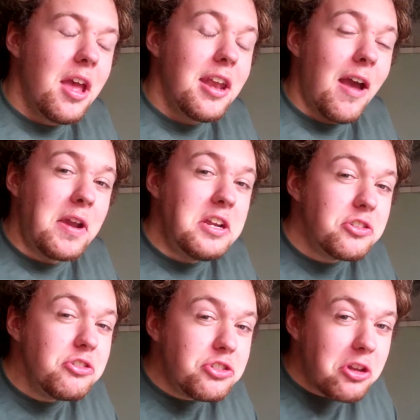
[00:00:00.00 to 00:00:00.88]
Now, he
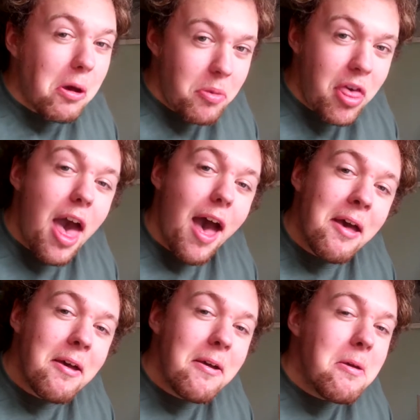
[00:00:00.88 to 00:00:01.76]
doesn't stop there,
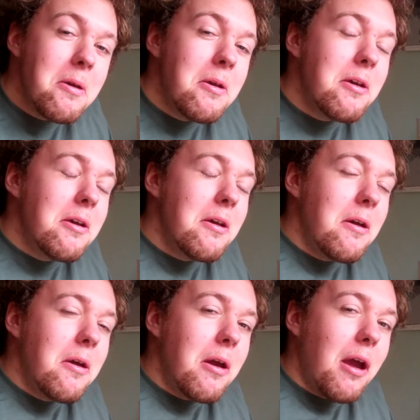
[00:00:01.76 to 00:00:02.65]

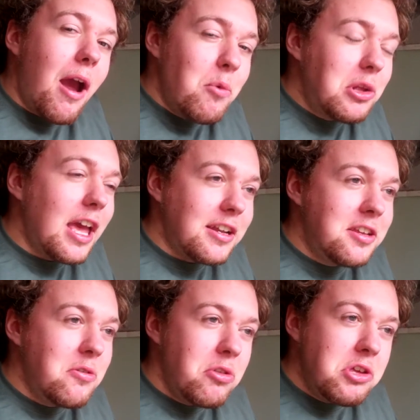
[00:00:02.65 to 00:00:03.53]
and we'll get
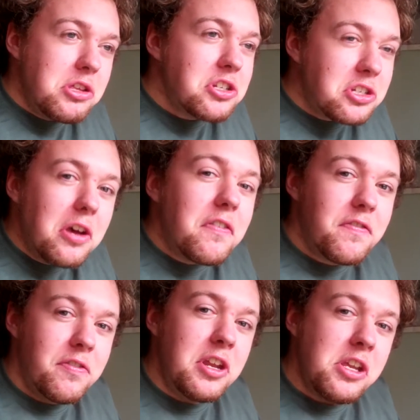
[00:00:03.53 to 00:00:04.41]
to the other
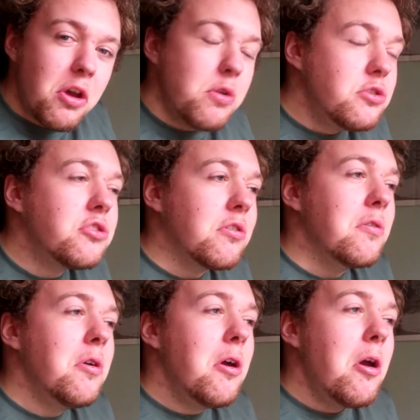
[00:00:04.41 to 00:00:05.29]
stuff that he goes
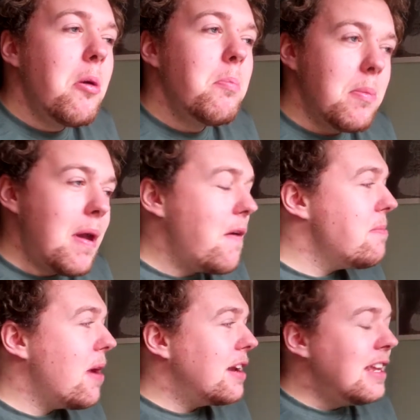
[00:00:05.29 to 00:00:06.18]
through. But bear in
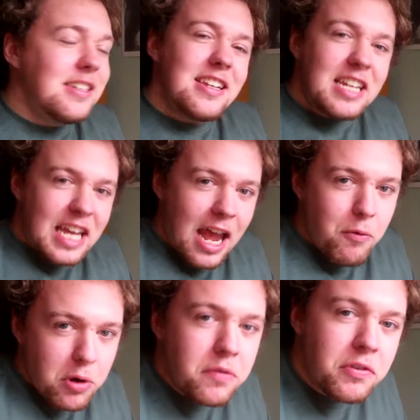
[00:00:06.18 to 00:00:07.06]
mind, he says, get
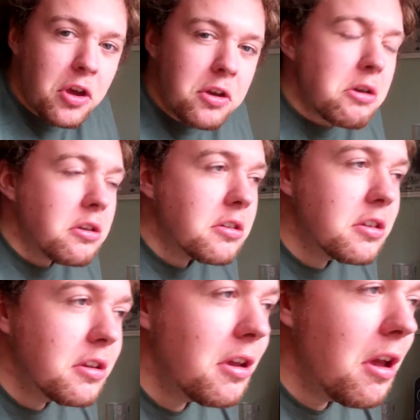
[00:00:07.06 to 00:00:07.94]
rid of guns.